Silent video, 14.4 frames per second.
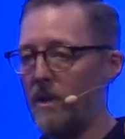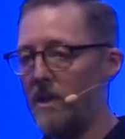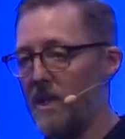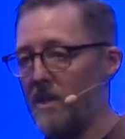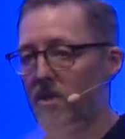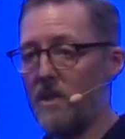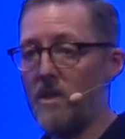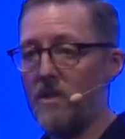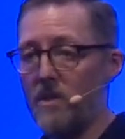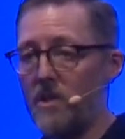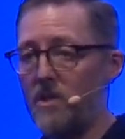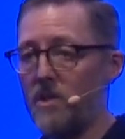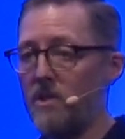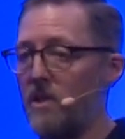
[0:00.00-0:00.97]
these are the
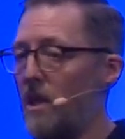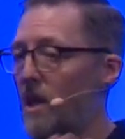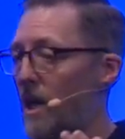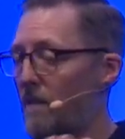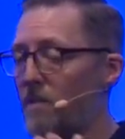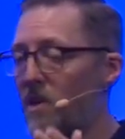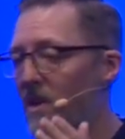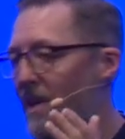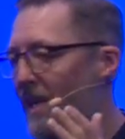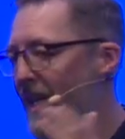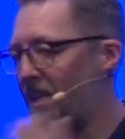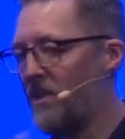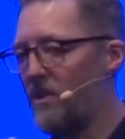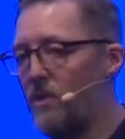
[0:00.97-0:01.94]
conditions, and I'm not going to
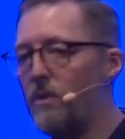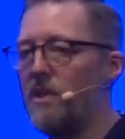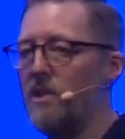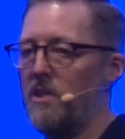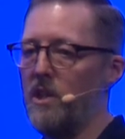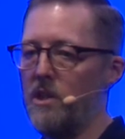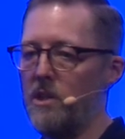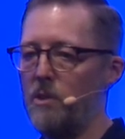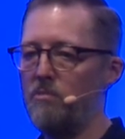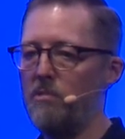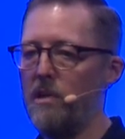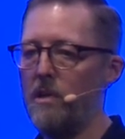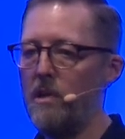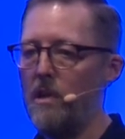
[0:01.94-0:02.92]
let you do a design
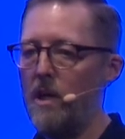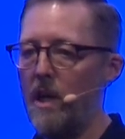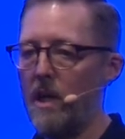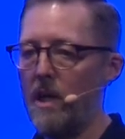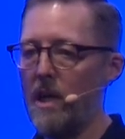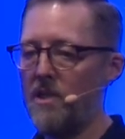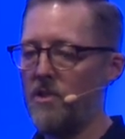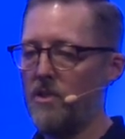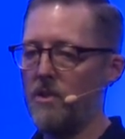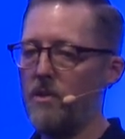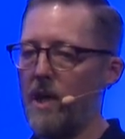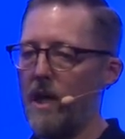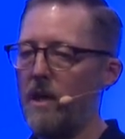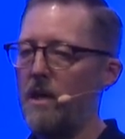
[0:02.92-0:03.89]
sprint unless you
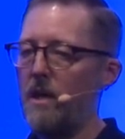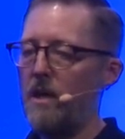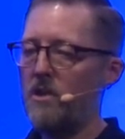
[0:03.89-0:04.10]
do that.